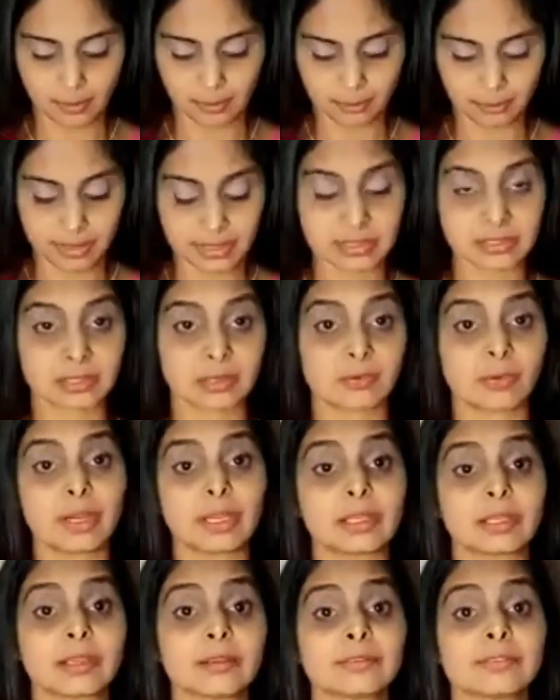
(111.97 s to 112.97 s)
Makes a
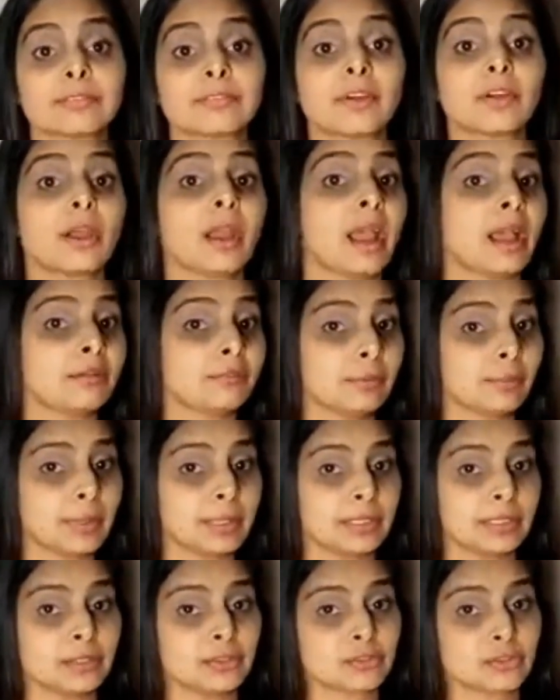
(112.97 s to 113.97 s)
great gift for
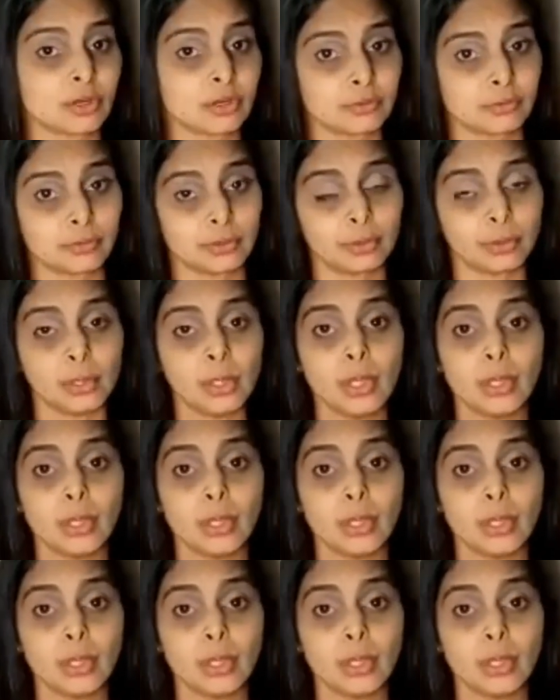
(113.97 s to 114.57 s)
everybody in general.